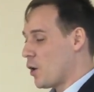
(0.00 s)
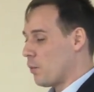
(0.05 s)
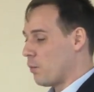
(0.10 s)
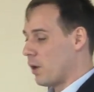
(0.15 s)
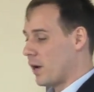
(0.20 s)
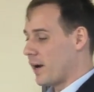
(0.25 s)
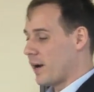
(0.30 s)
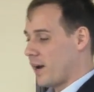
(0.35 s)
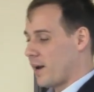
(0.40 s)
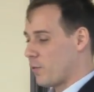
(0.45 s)

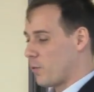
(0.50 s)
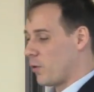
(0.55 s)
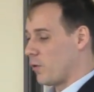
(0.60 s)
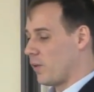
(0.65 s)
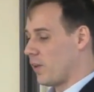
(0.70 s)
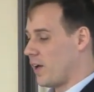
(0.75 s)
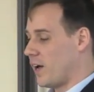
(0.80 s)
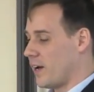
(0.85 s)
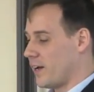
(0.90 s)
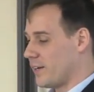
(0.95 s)
But I won't
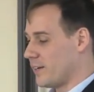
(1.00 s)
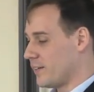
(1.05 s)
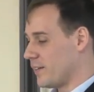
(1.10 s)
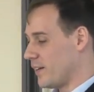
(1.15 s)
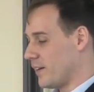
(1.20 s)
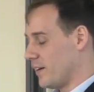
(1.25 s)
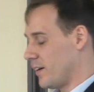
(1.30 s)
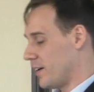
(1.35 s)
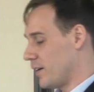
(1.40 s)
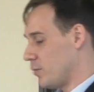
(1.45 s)
lie,
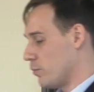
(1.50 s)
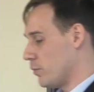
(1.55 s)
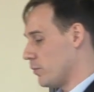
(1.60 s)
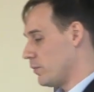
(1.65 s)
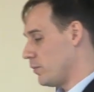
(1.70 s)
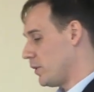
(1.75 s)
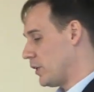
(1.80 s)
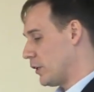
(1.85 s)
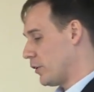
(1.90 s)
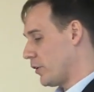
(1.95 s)
um,
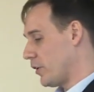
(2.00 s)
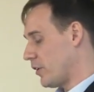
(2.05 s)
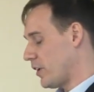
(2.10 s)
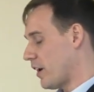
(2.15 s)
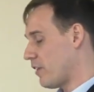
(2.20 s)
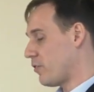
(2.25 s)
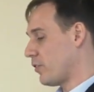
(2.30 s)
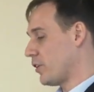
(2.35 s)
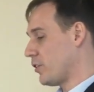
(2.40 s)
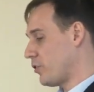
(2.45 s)
you know, you're
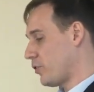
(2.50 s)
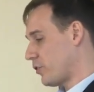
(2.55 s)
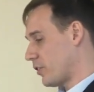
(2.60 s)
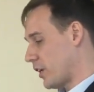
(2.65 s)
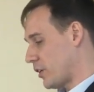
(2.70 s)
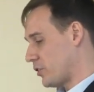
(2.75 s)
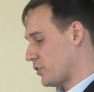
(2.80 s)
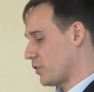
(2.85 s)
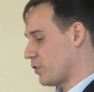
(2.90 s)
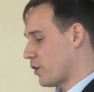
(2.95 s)
definitely
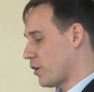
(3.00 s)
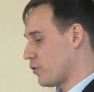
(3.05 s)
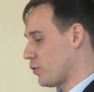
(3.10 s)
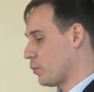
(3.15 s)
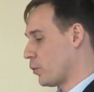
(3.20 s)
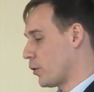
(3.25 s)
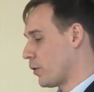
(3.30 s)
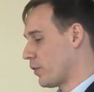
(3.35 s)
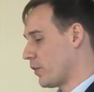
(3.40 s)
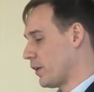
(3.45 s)
stretched across
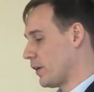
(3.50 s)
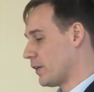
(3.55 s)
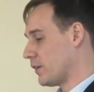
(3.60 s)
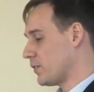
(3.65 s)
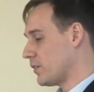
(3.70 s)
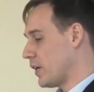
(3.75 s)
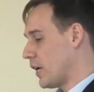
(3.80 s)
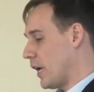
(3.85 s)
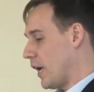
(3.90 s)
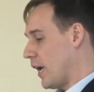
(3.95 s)
more
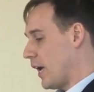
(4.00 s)
things,